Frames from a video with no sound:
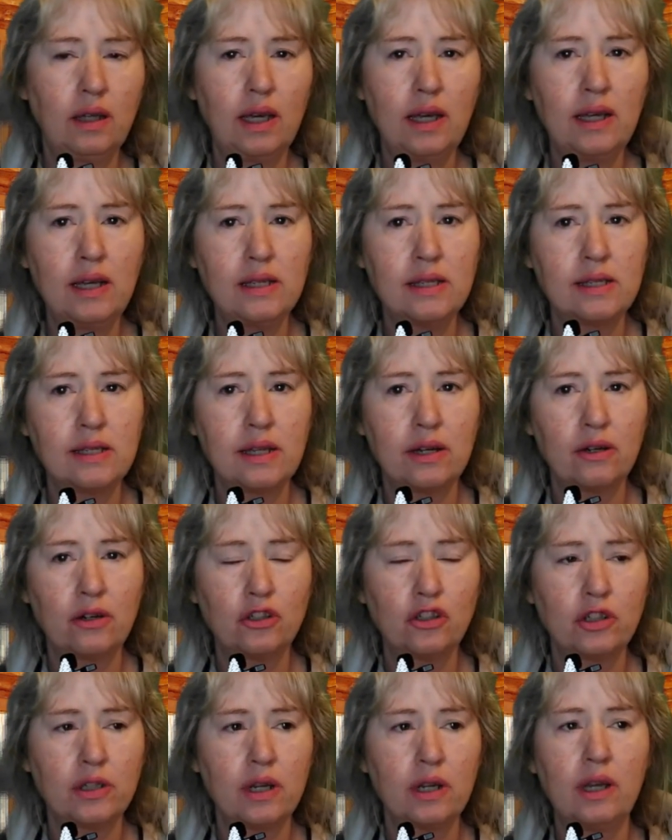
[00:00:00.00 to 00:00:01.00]
kids that
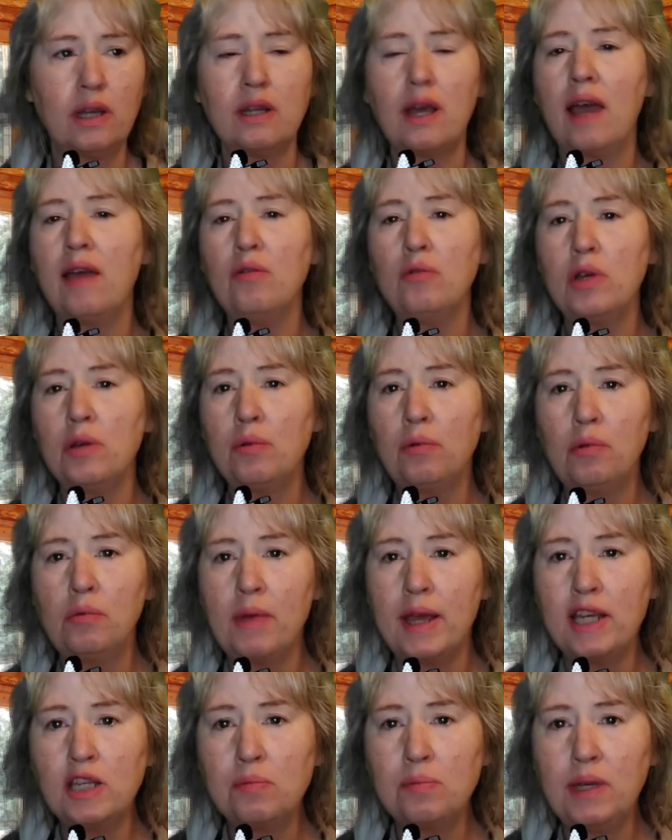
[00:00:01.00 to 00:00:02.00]
are just, it, it
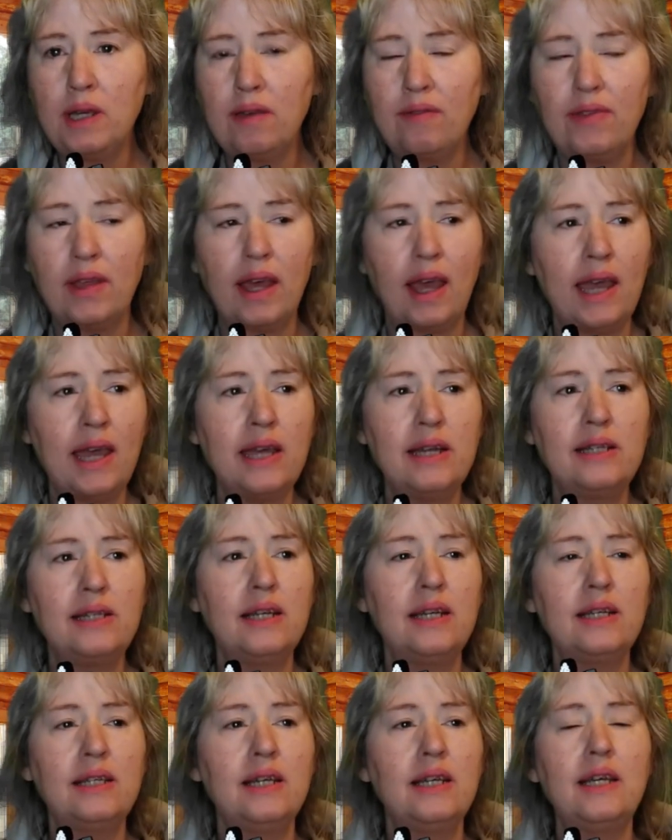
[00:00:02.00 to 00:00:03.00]
reminds me of the
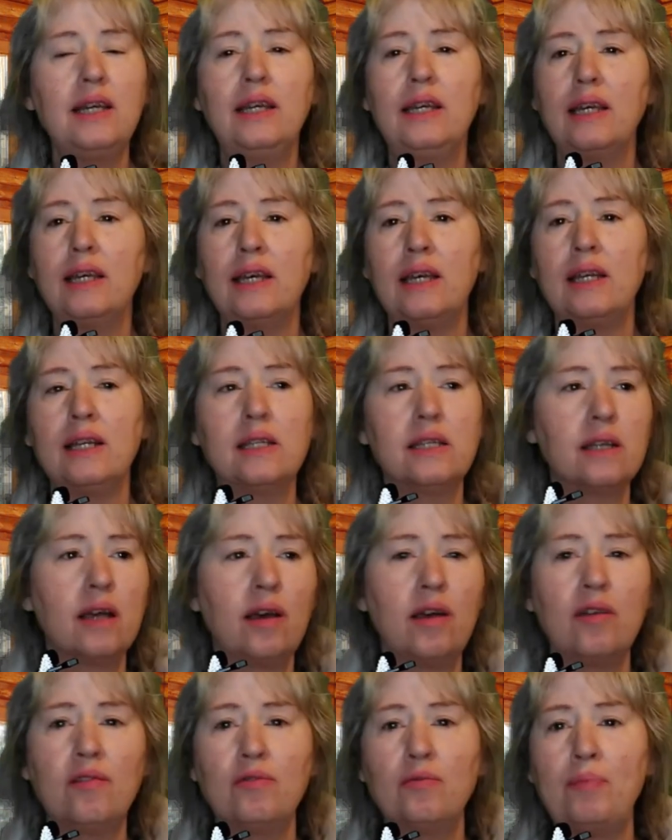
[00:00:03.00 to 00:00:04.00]
ADD kids
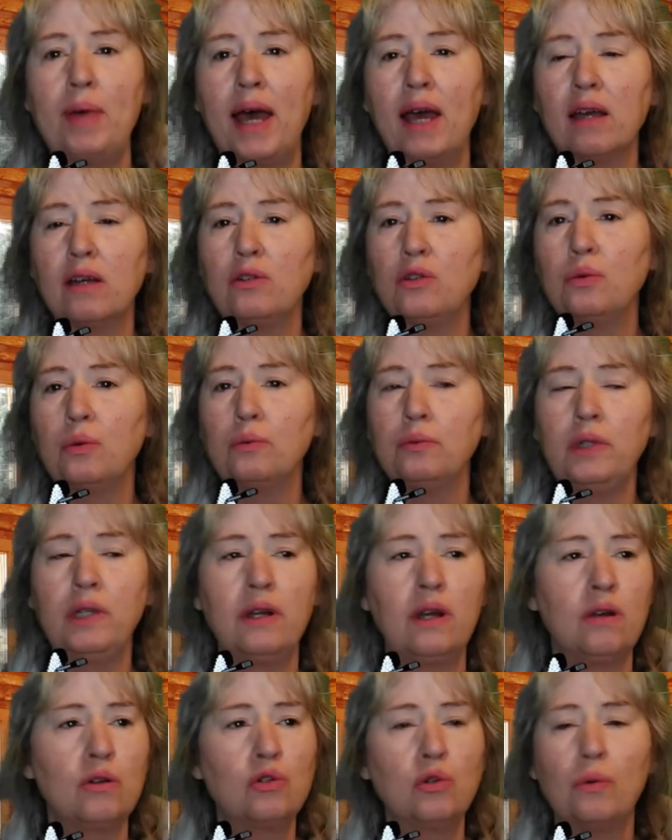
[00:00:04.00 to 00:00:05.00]
of back,
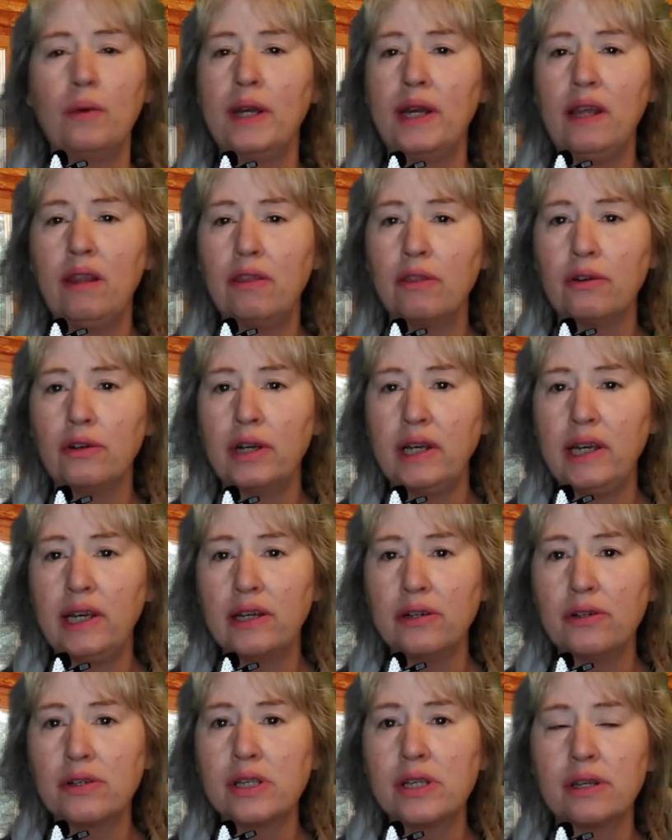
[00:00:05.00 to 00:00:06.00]
you know, 20, 30
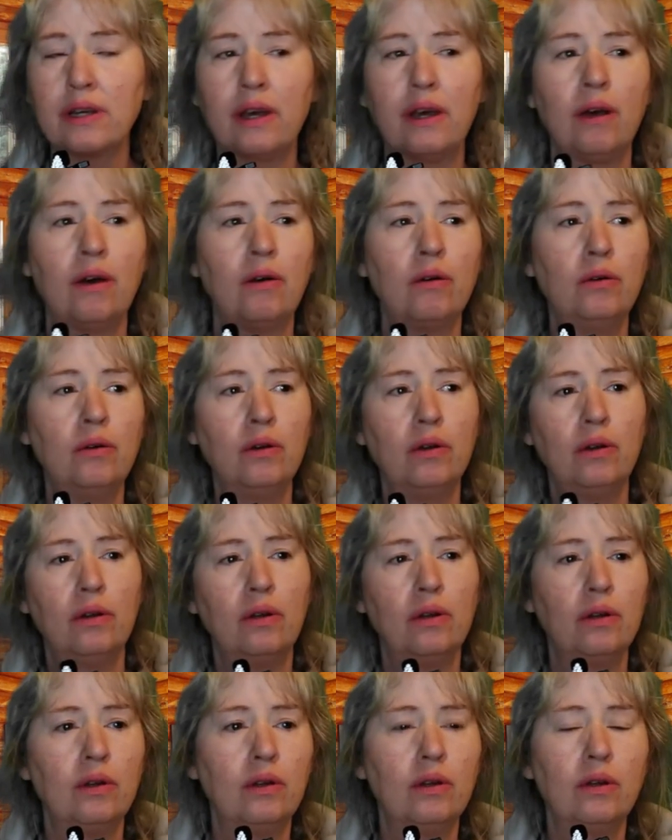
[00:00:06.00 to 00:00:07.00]
years ago.
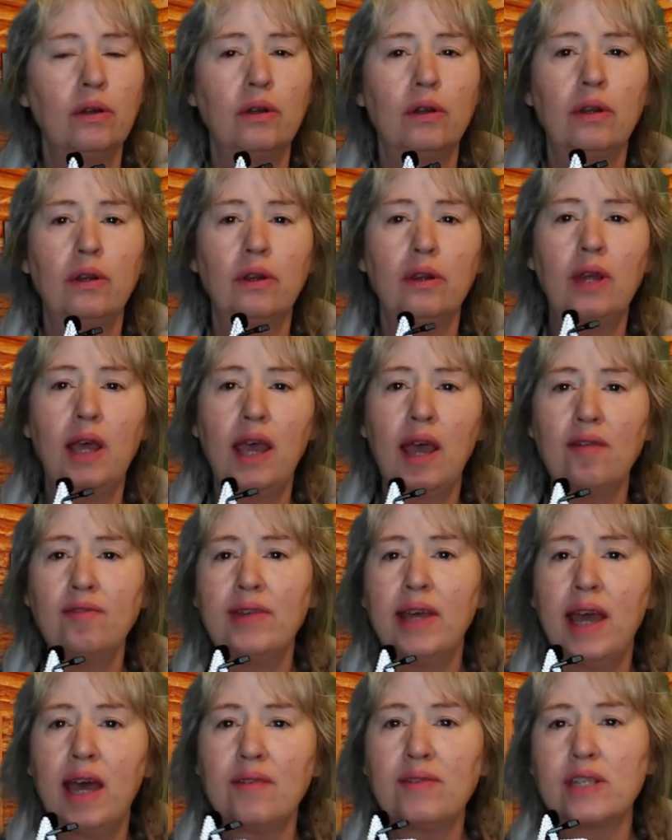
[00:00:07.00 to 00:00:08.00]
They
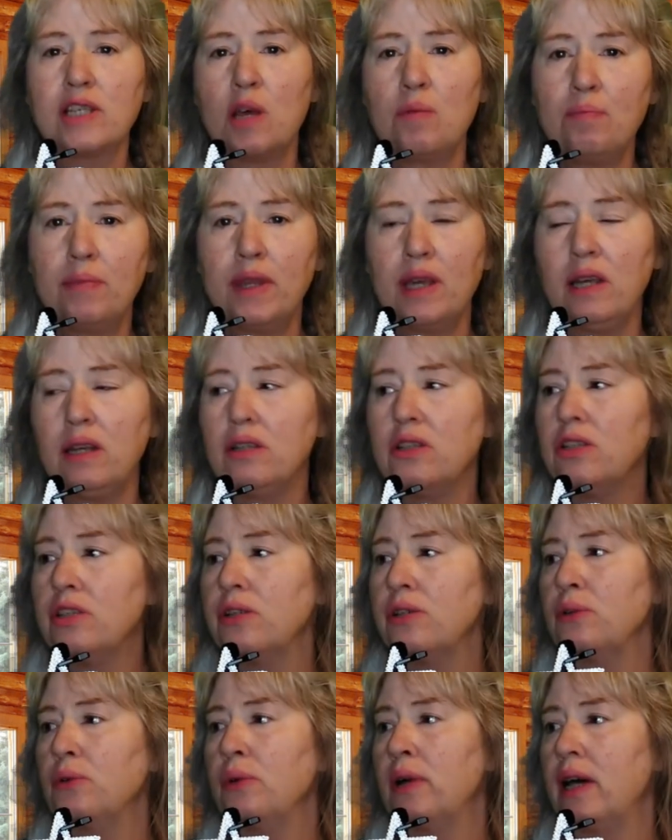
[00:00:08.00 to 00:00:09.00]
have to have something
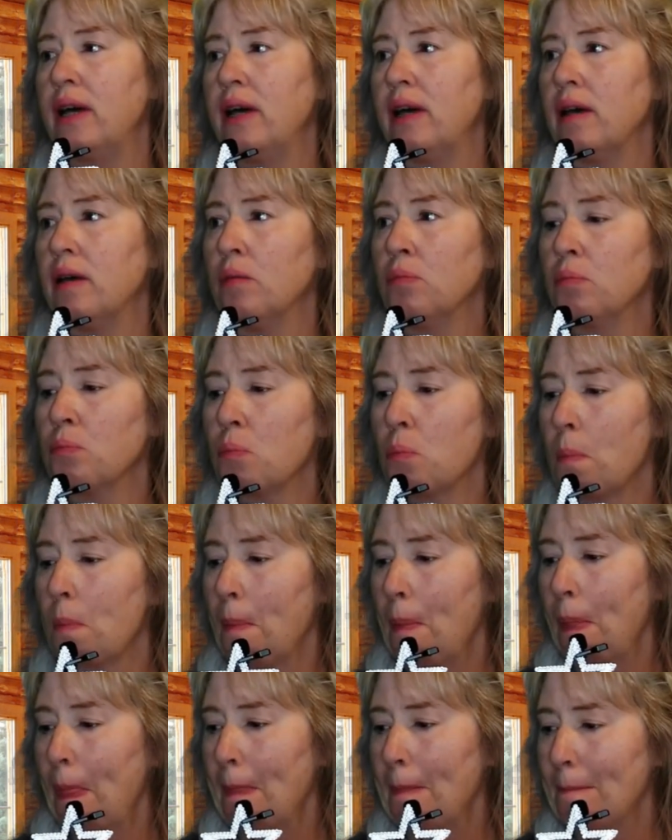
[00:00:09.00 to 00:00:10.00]
to, uh,
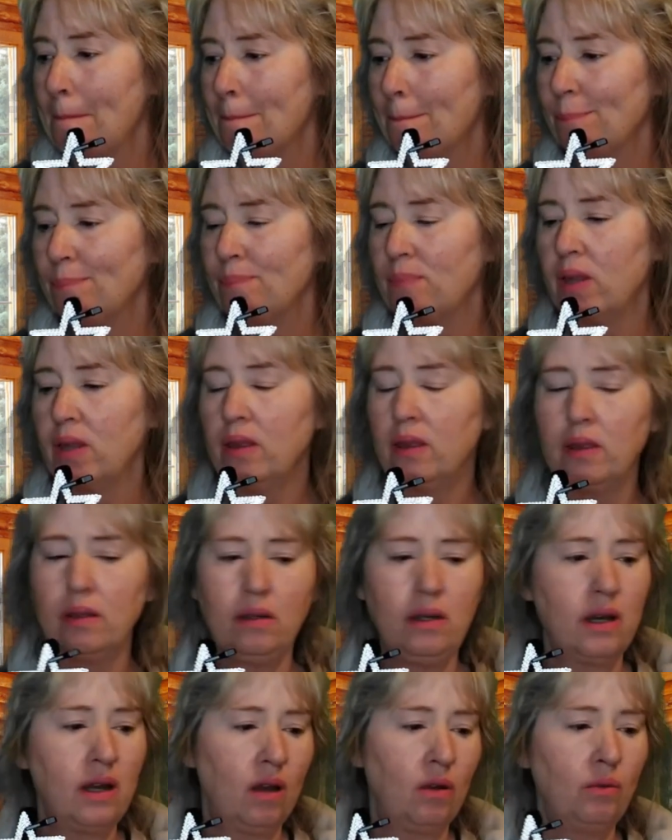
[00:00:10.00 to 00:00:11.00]

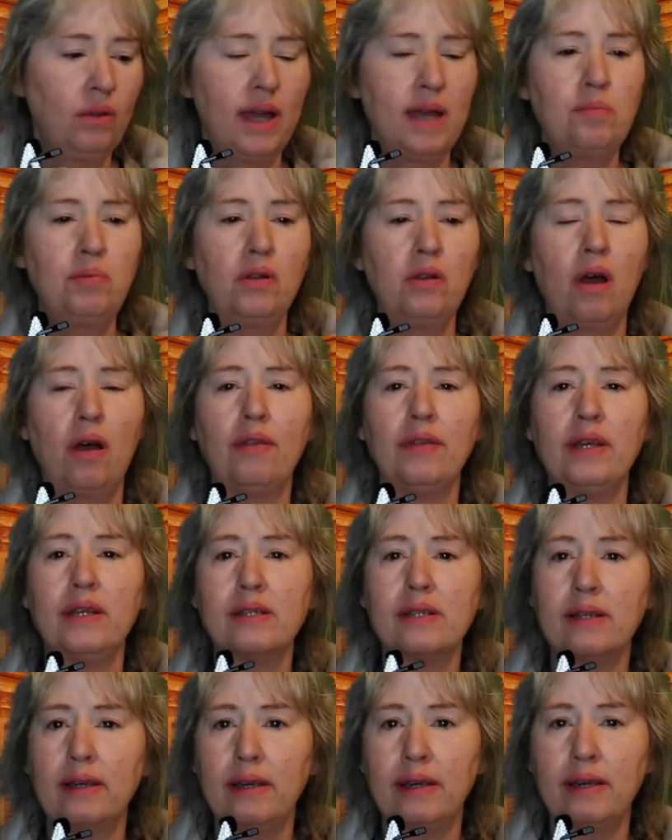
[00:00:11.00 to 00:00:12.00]
you know, label all these